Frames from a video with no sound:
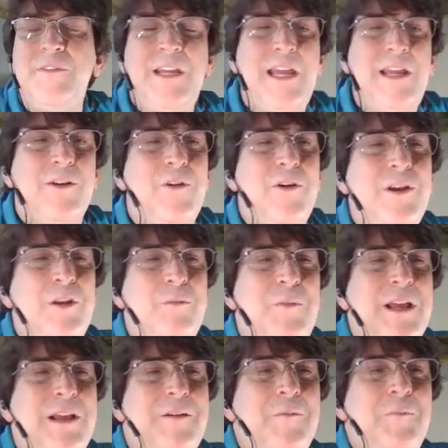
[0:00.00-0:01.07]

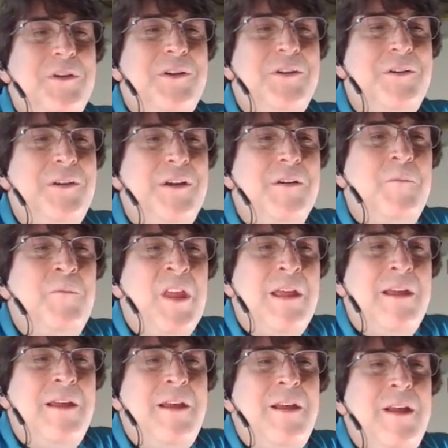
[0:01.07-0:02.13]
Anyways, I think we are
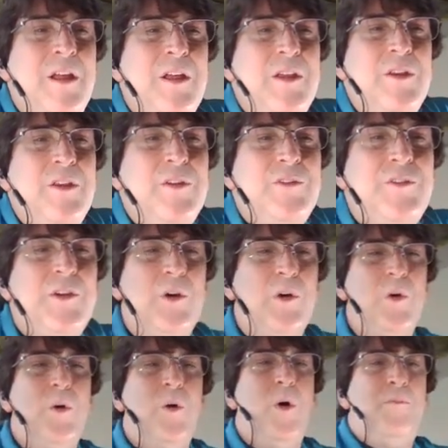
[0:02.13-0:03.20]
out of time. It's
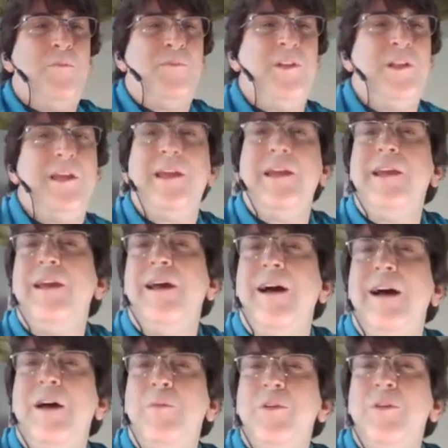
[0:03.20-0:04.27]
4:58
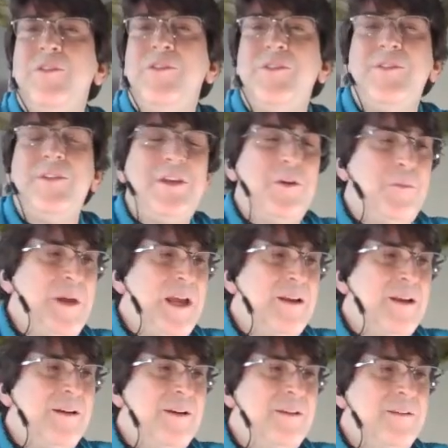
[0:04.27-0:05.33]
according to my computer
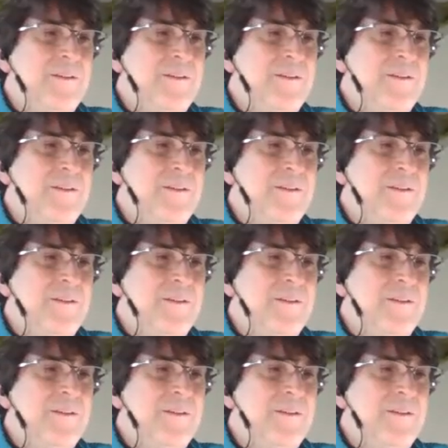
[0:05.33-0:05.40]
here.